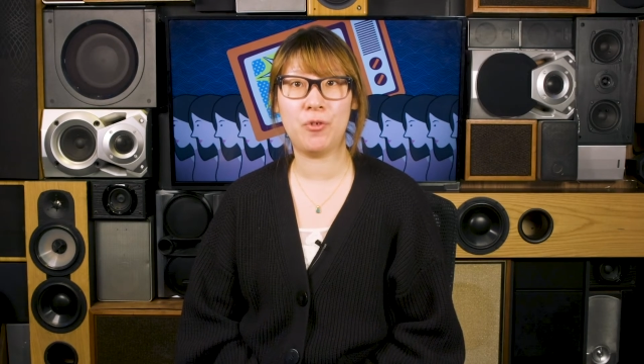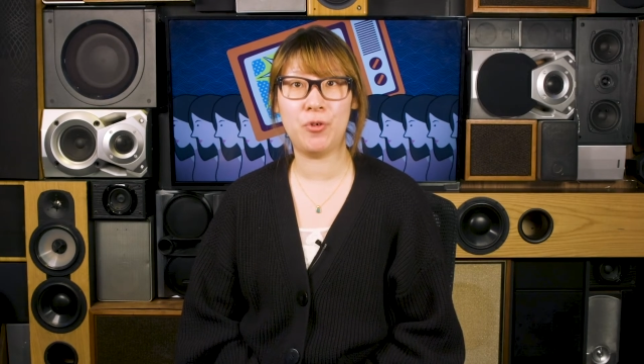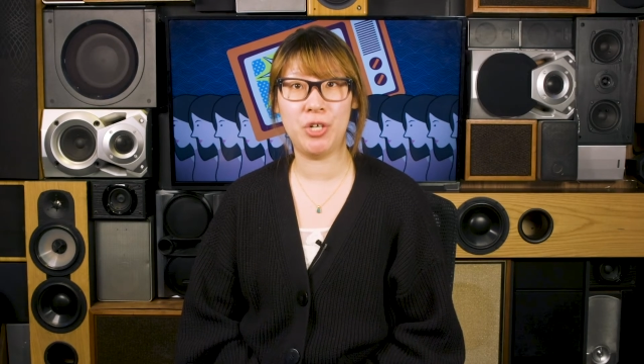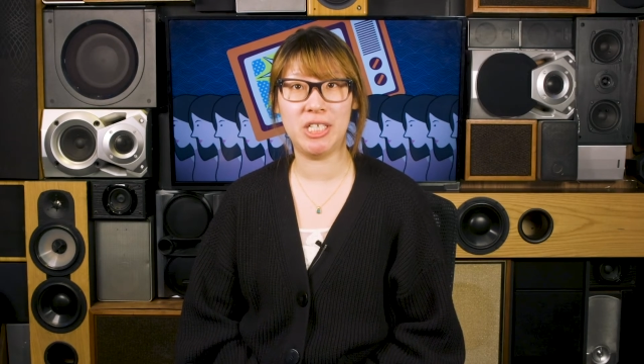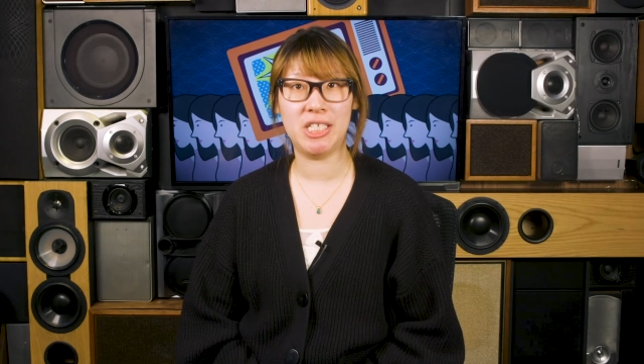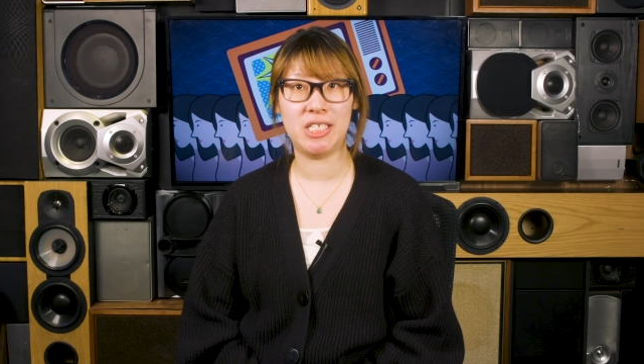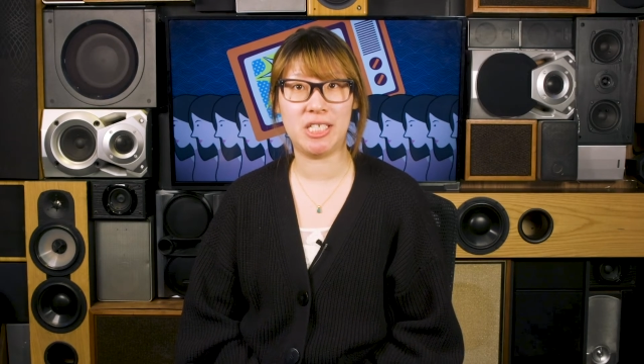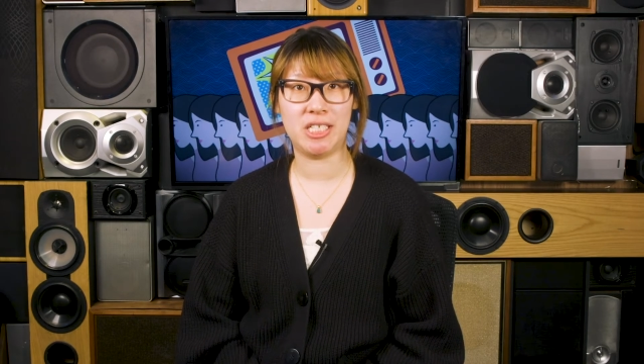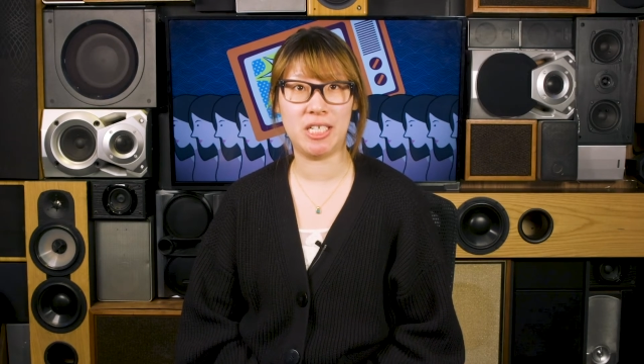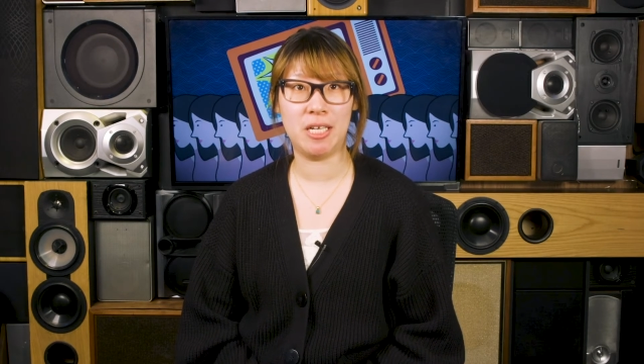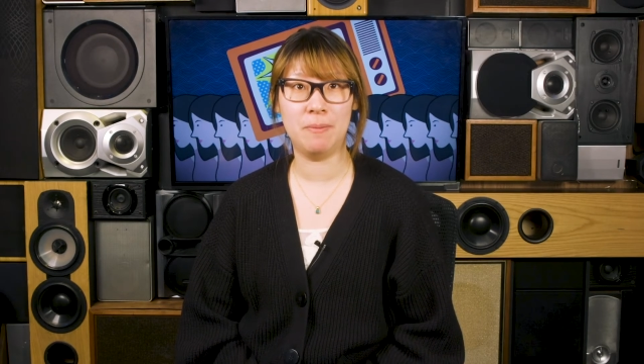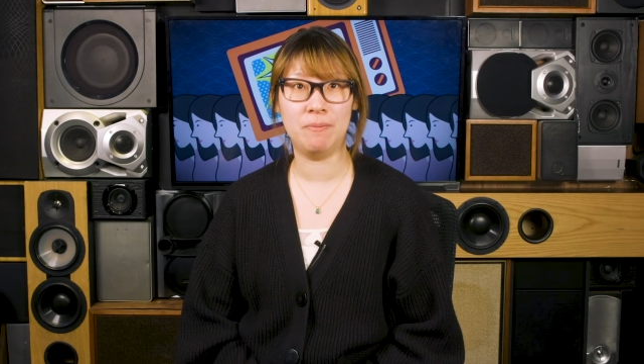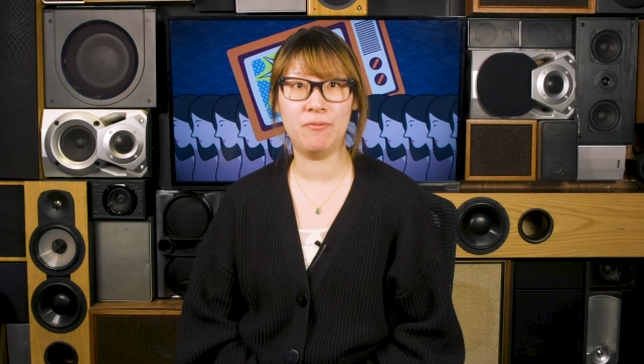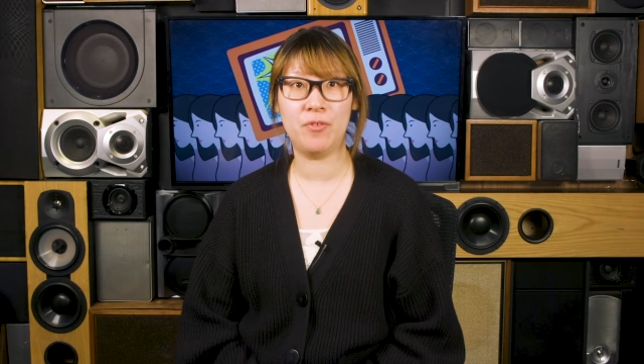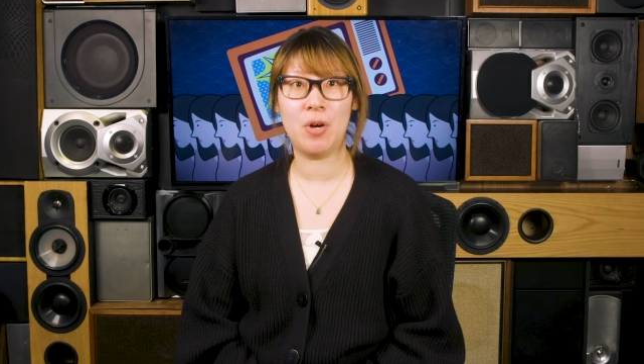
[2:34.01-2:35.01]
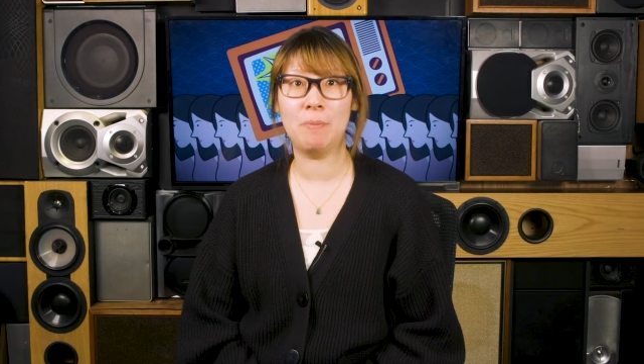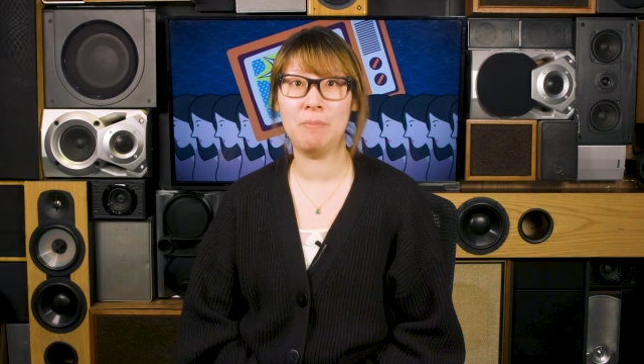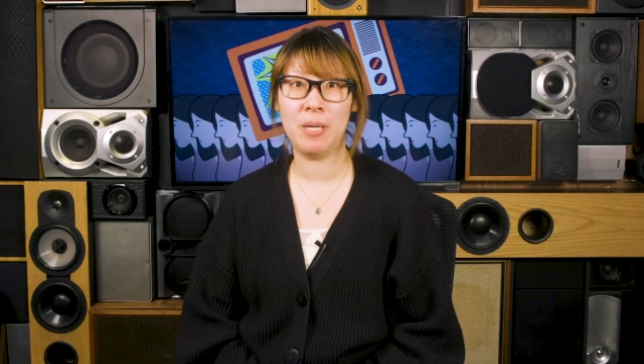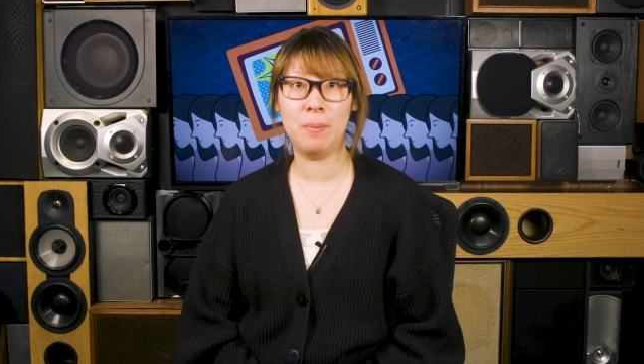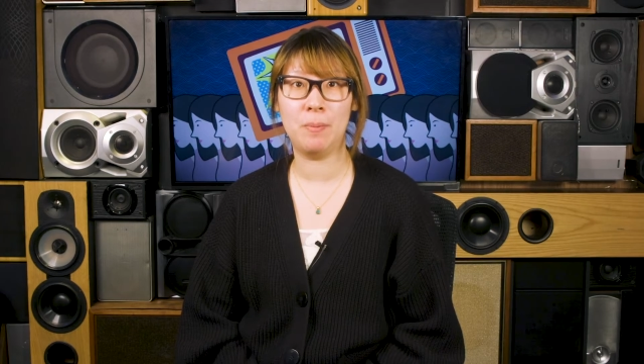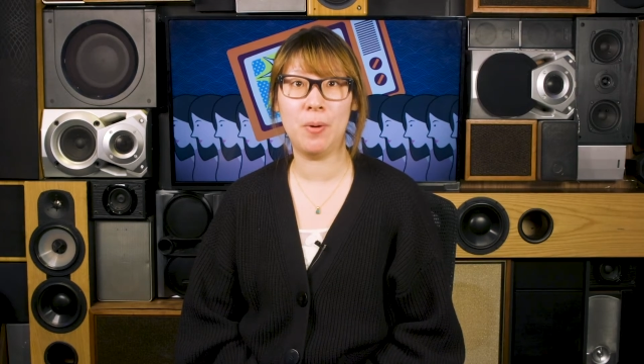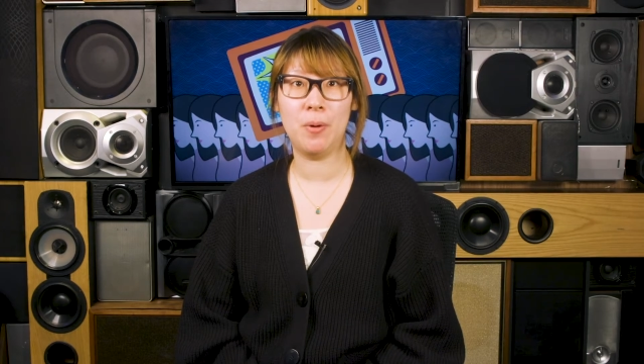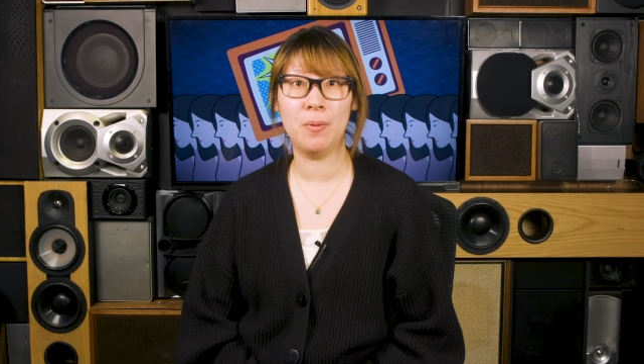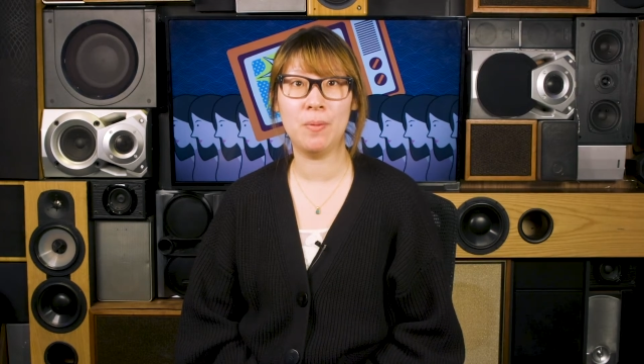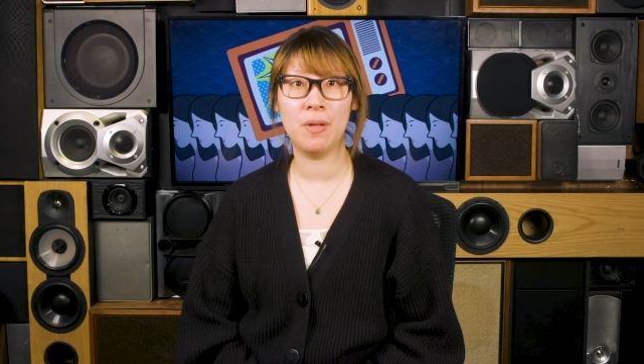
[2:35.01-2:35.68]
criticism from people,